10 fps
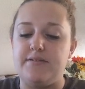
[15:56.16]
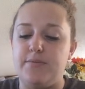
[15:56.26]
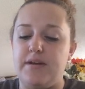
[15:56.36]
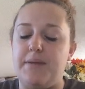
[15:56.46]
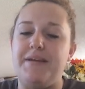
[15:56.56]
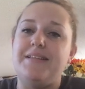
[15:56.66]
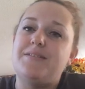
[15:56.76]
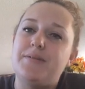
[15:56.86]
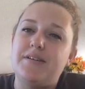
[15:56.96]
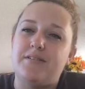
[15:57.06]
this one, I mean,
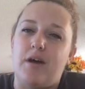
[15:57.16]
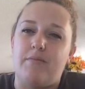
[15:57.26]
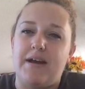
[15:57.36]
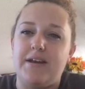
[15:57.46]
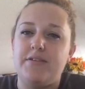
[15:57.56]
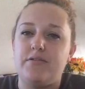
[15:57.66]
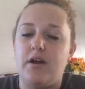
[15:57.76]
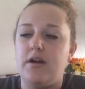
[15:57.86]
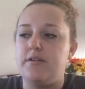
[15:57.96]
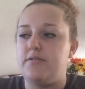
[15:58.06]
this one is already
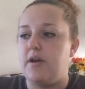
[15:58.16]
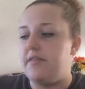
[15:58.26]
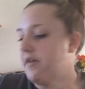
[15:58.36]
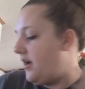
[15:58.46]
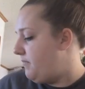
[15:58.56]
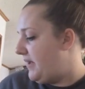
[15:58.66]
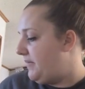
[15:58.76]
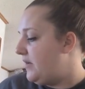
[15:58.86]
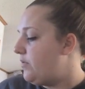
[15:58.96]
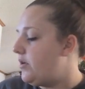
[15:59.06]
strong, so I thought
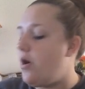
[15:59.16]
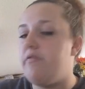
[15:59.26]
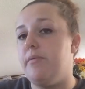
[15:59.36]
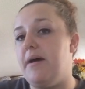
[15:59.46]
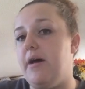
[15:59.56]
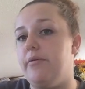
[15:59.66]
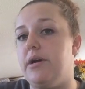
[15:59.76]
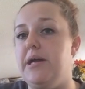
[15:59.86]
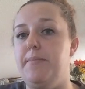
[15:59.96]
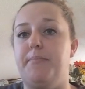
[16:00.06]
maybe it would
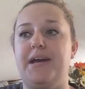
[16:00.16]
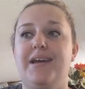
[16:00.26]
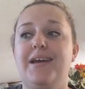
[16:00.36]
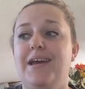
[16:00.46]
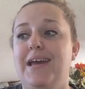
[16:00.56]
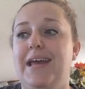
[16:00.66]
overpower it, but